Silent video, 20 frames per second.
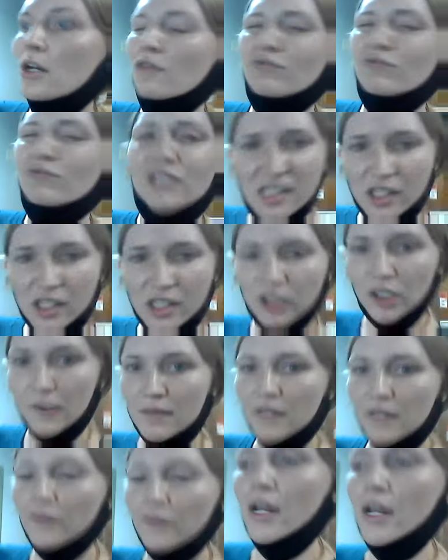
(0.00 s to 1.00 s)

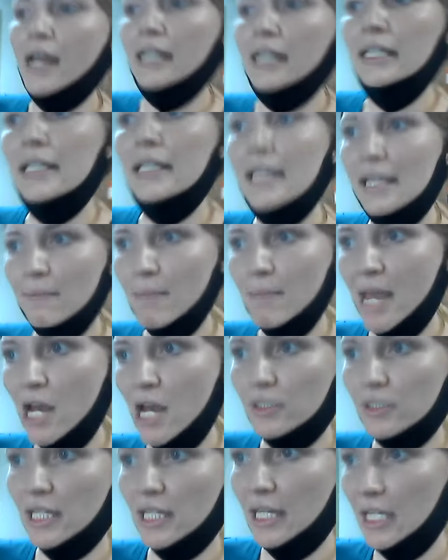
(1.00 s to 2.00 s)
reserved for any
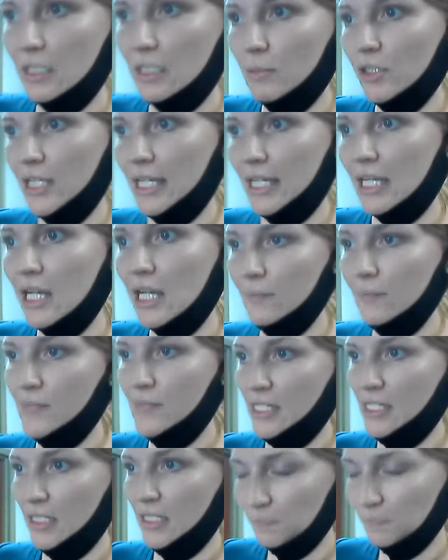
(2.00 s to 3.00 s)
impound animal that comes
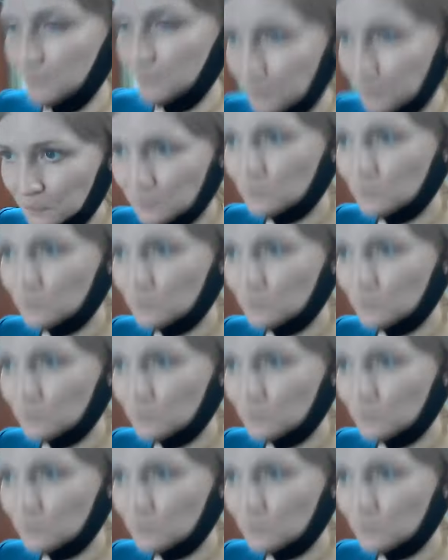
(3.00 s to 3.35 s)
in.